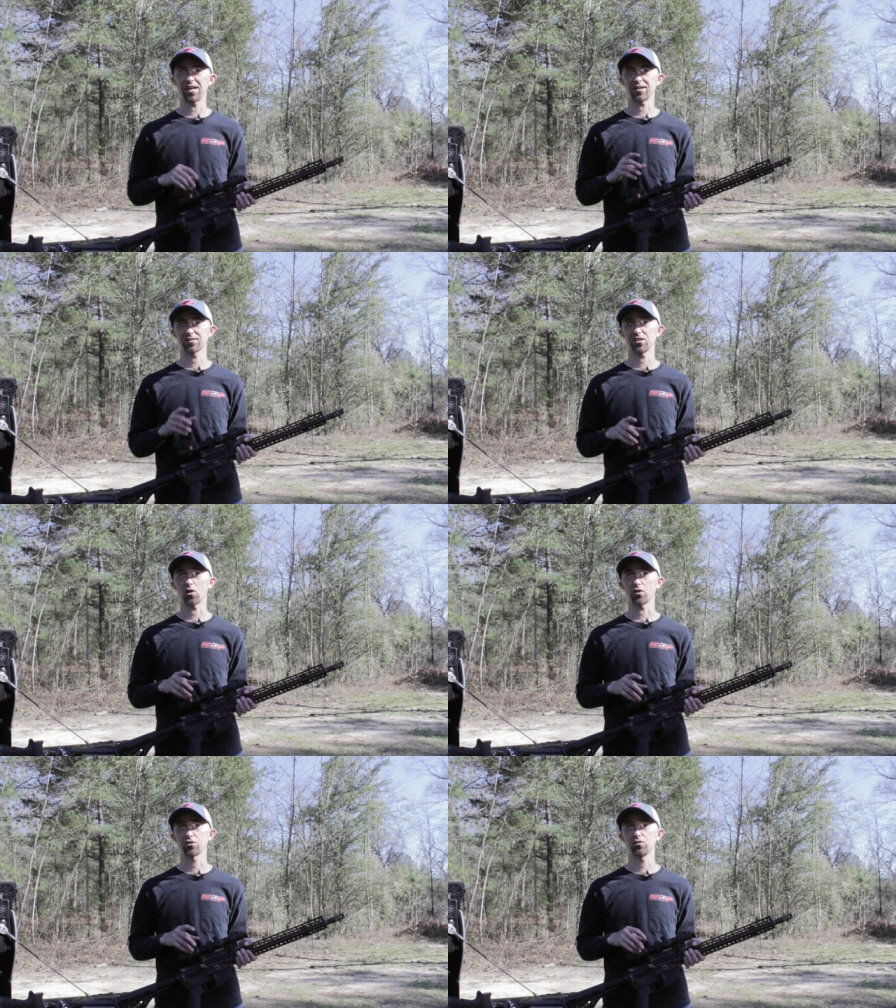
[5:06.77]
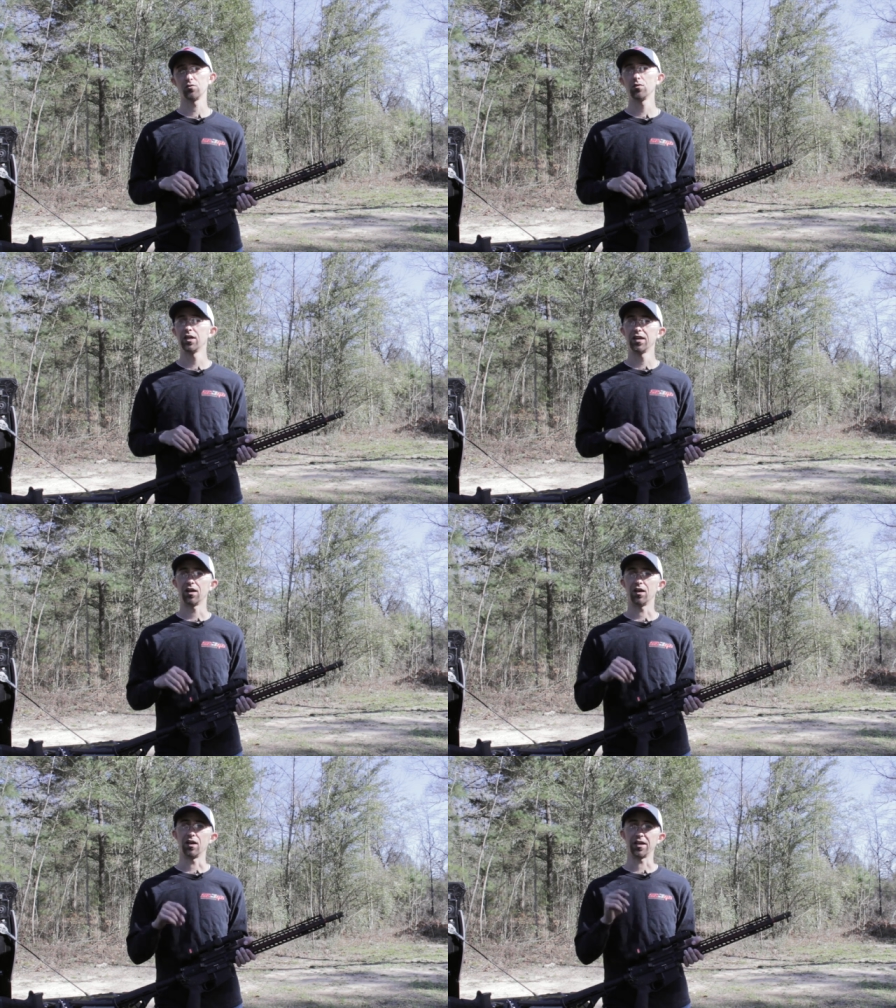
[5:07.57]
XTR2
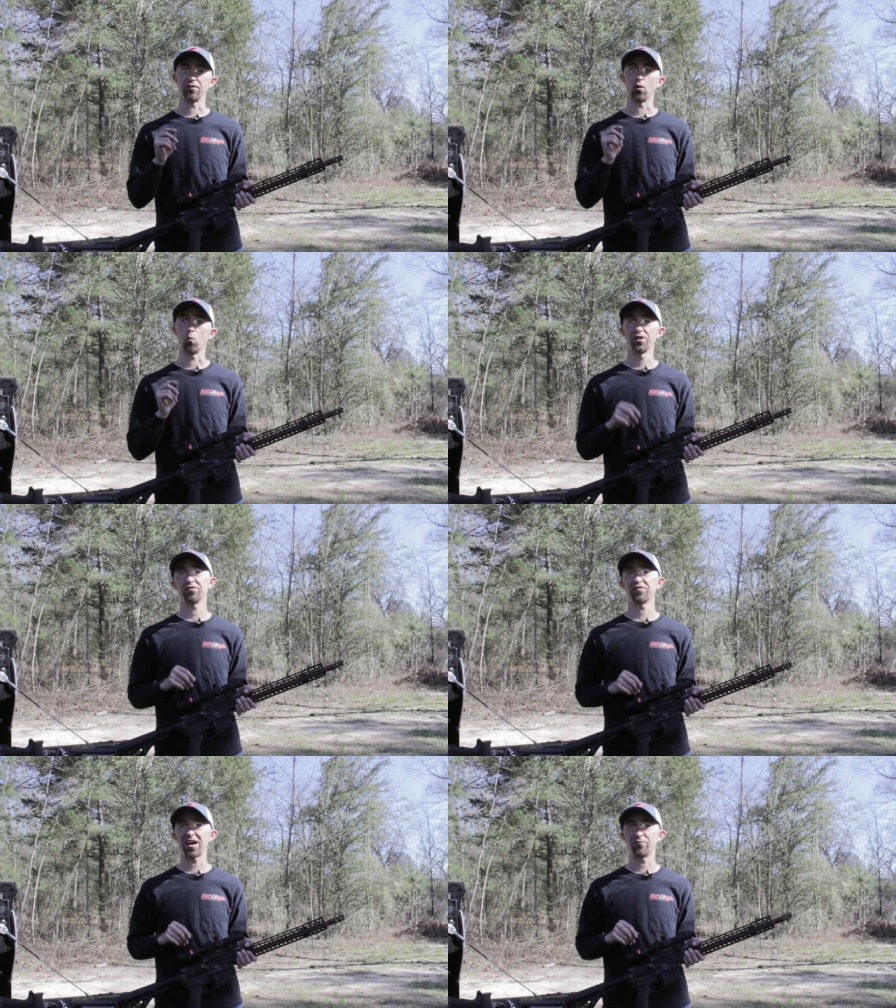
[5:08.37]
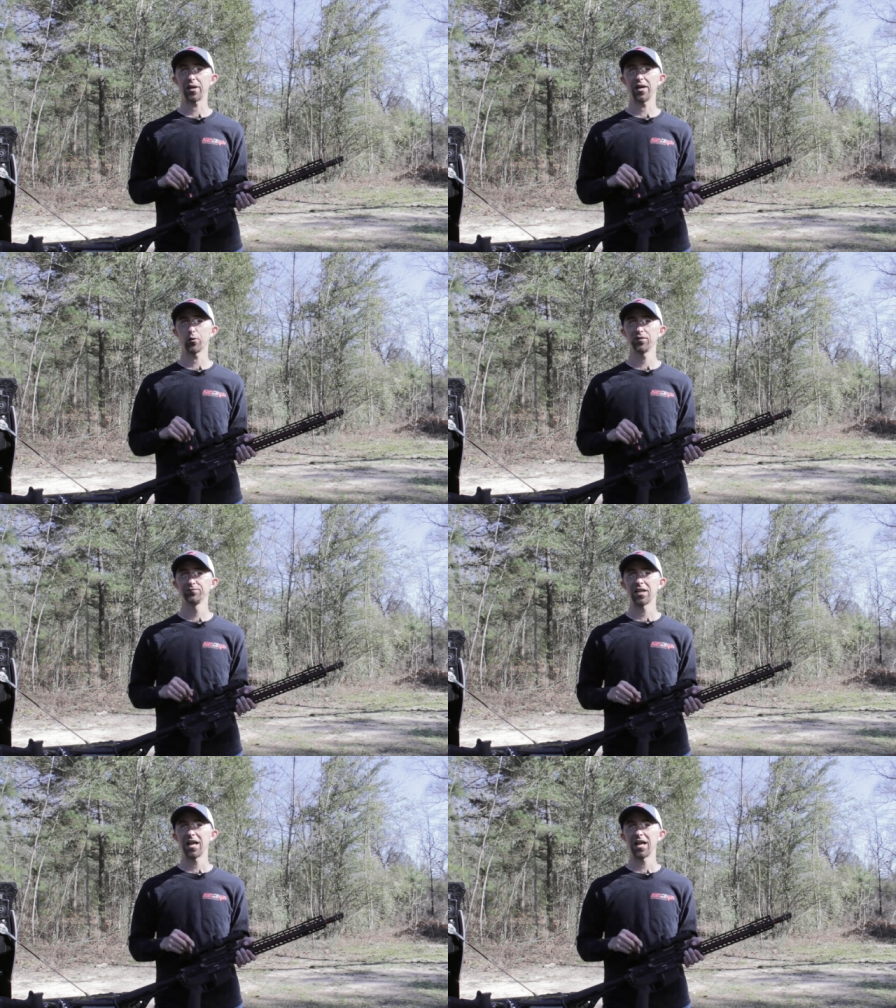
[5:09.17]
in the 1:5 power.